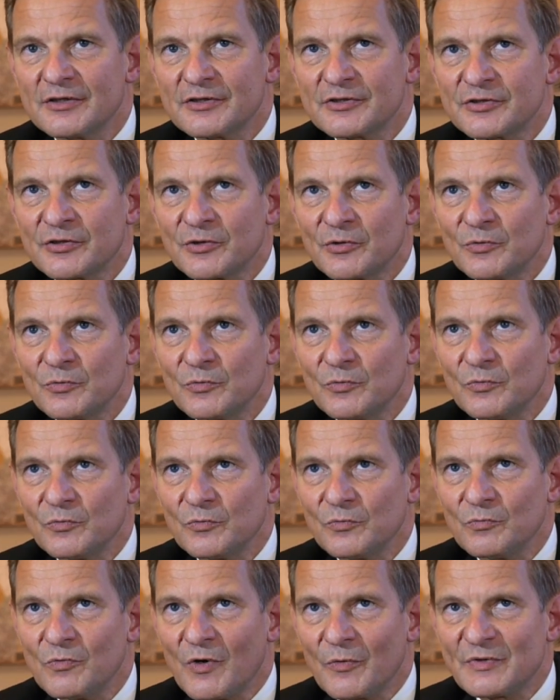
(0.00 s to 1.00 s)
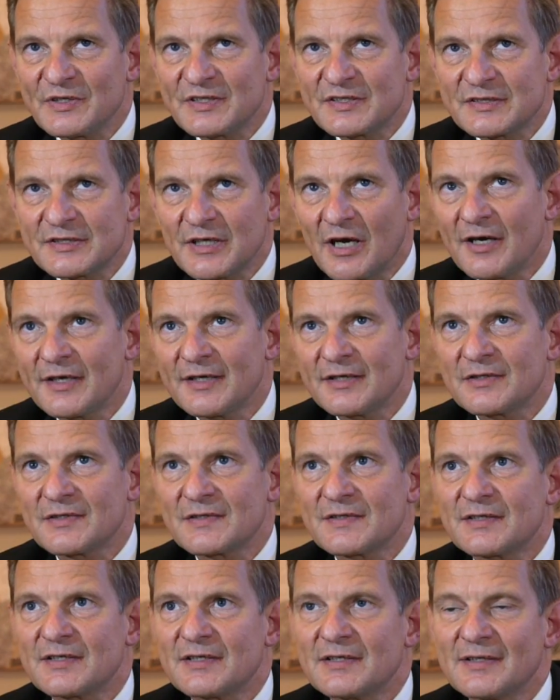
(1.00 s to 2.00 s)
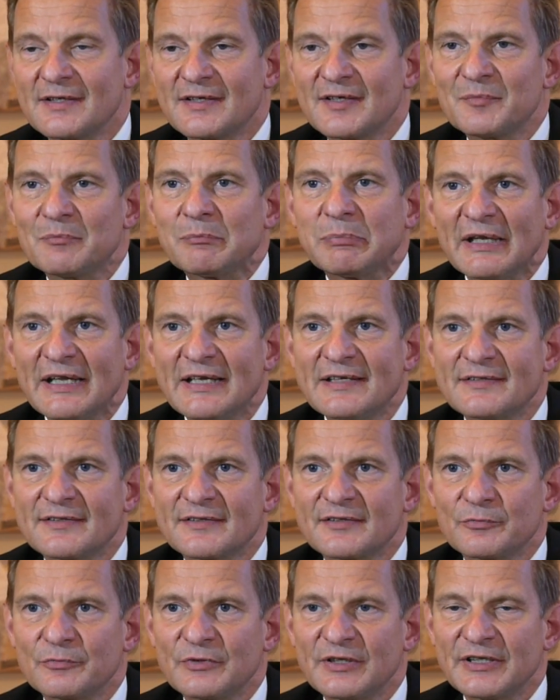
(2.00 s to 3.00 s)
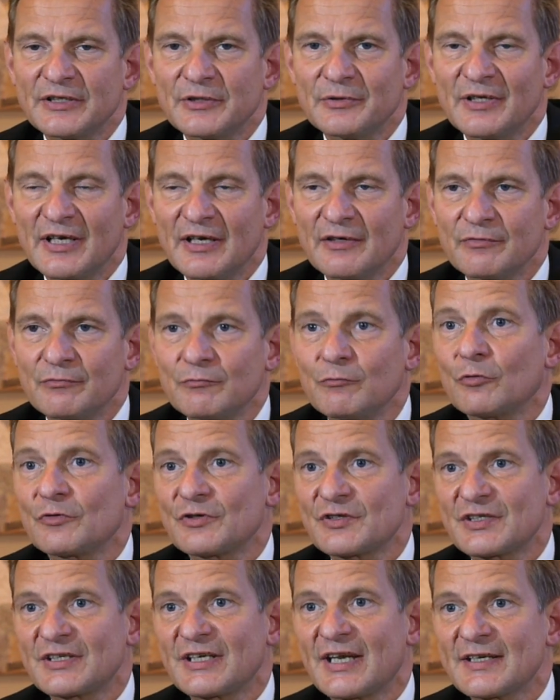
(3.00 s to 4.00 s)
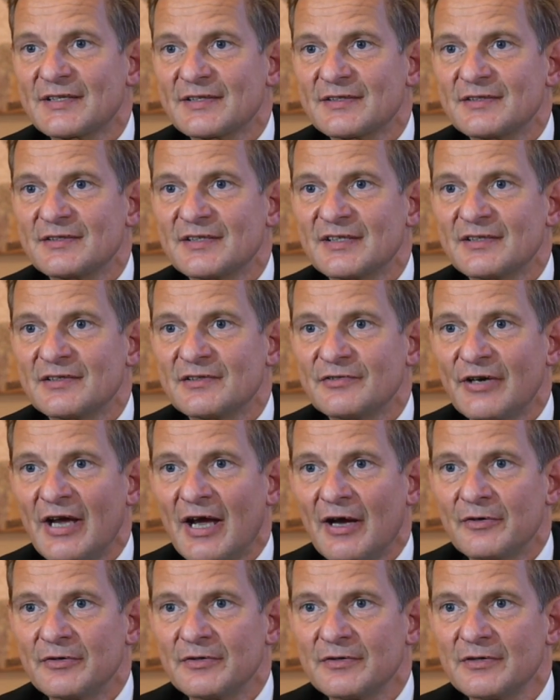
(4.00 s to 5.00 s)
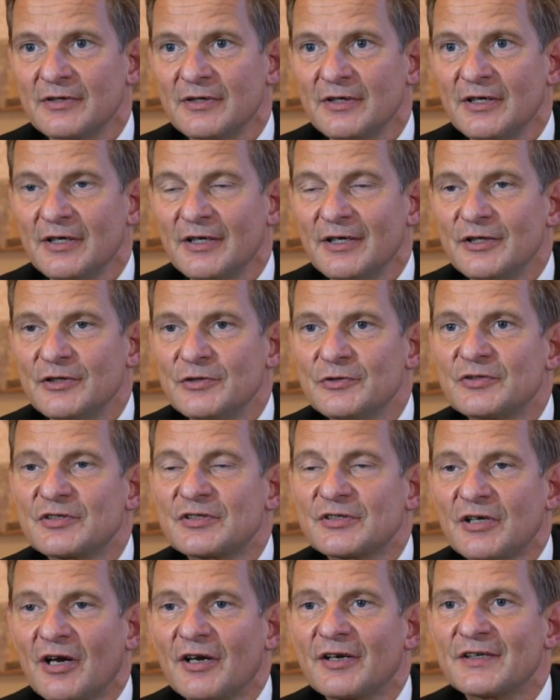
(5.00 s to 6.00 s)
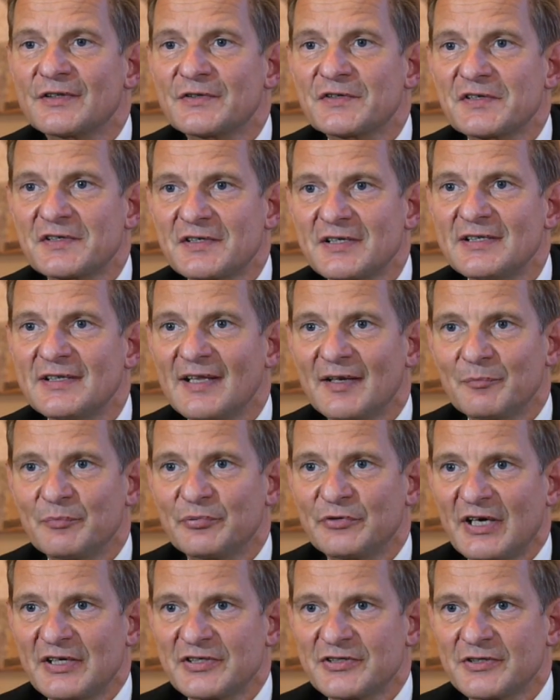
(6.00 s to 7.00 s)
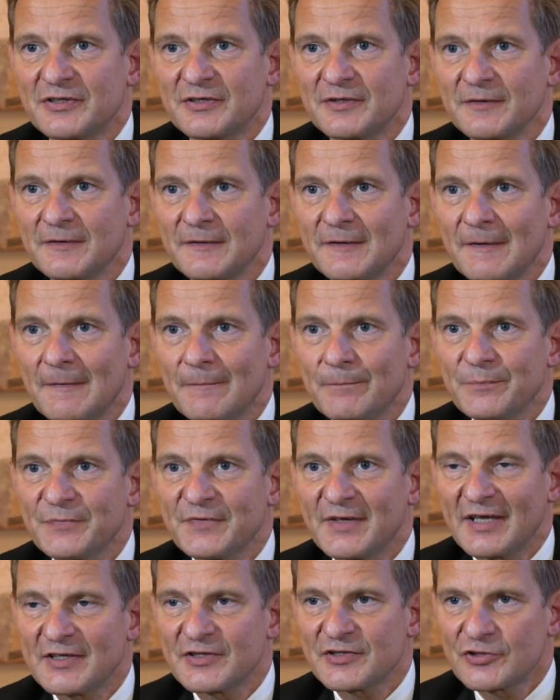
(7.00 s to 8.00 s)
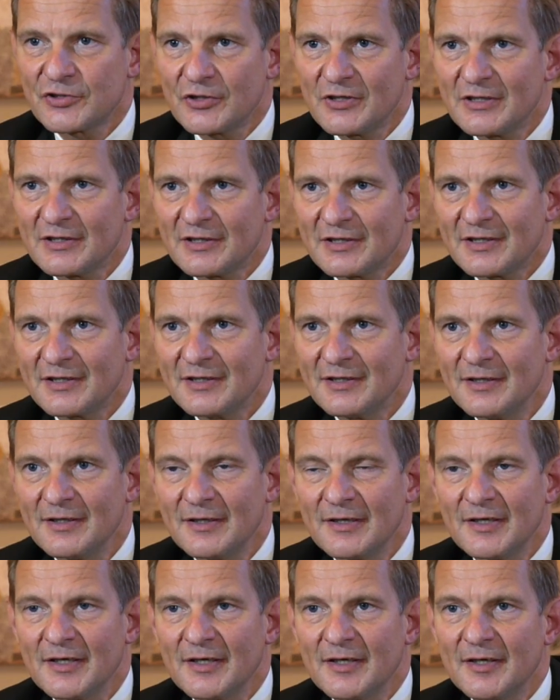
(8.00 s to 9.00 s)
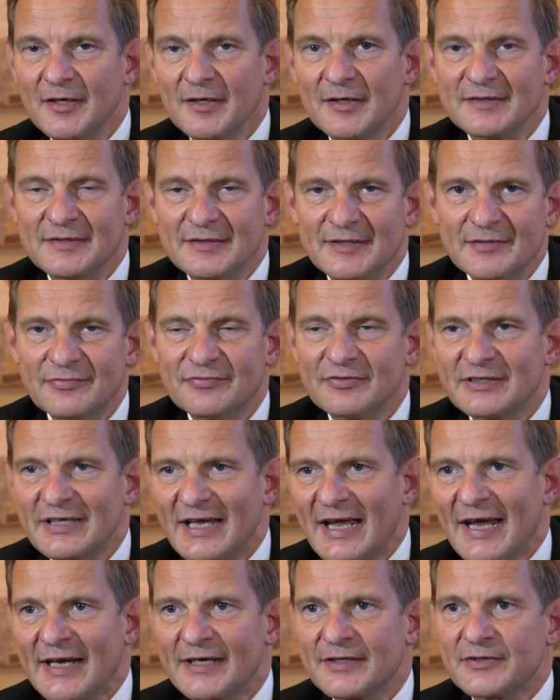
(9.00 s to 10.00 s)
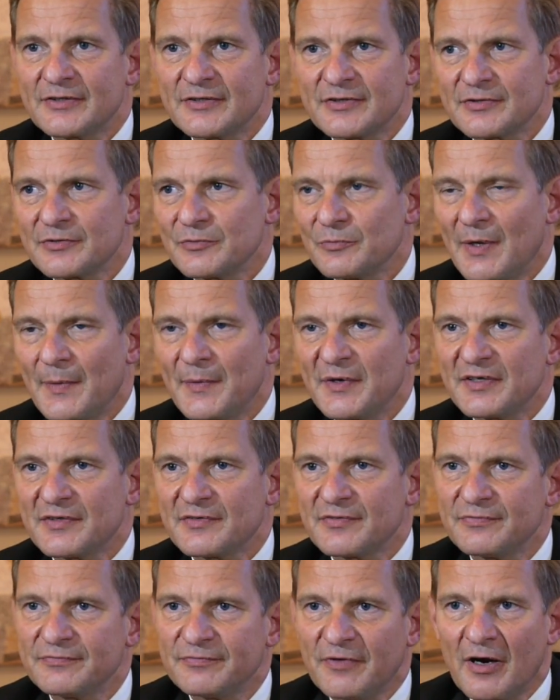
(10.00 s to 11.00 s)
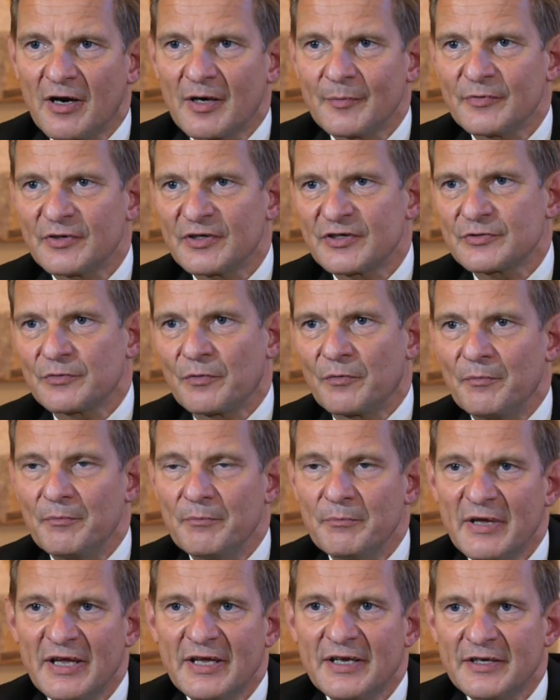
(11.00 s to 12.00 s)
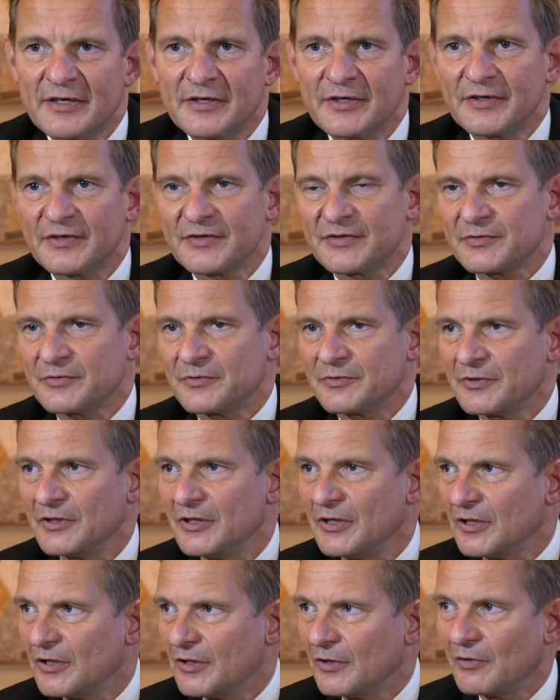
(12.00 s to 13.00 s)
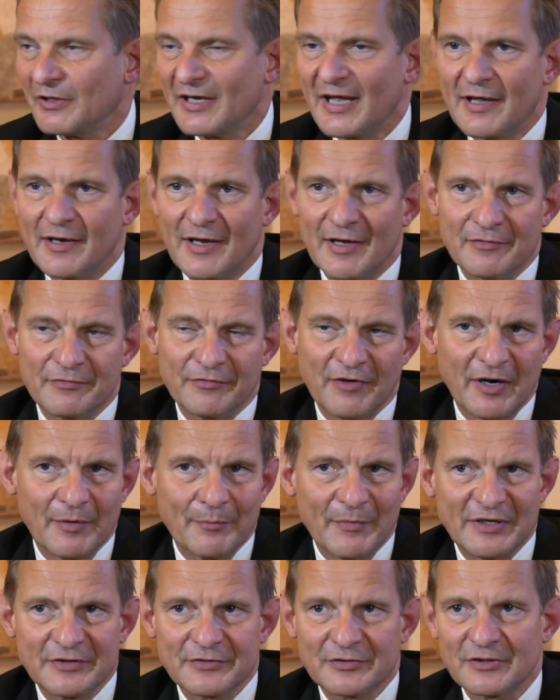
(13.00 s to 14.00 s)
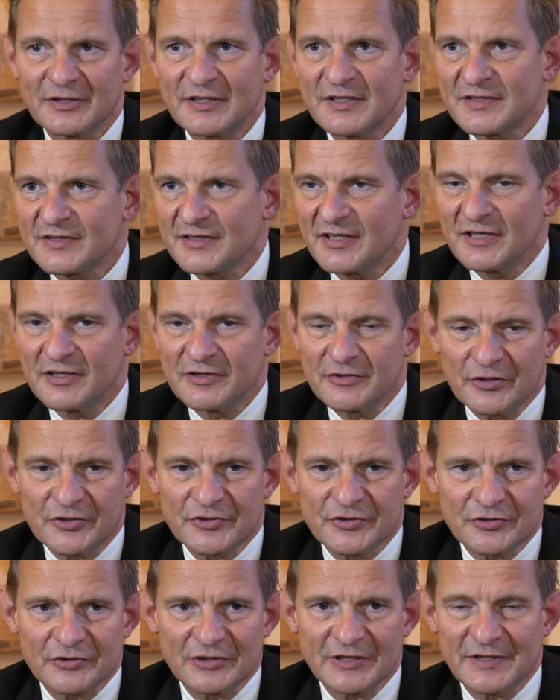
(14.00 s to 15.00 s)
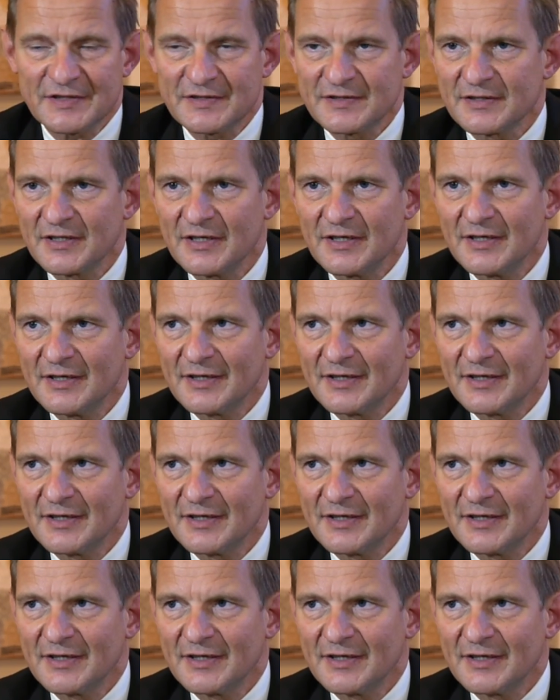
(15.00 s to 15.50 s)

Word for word: So what we're starting to see that in places where you have water scarcity and drought, you're starting to see that pressure. And suddenly, different actors, whether it's farmers or mayors or, or environmentalists, industrialists,